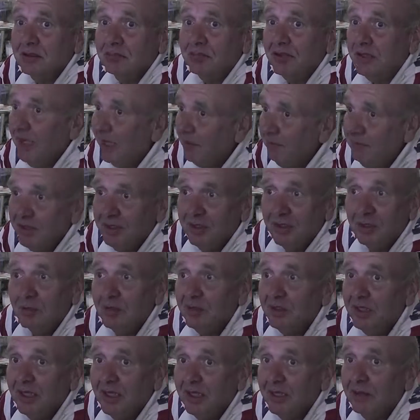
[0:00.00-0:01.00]
but I've been here
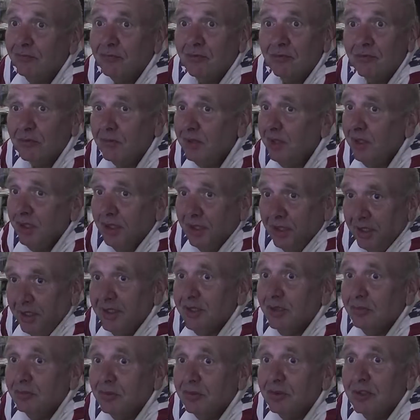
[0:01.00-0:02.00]
with Donna for a
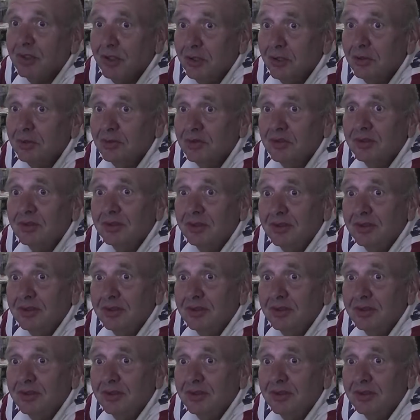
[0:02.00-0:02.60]
number of years,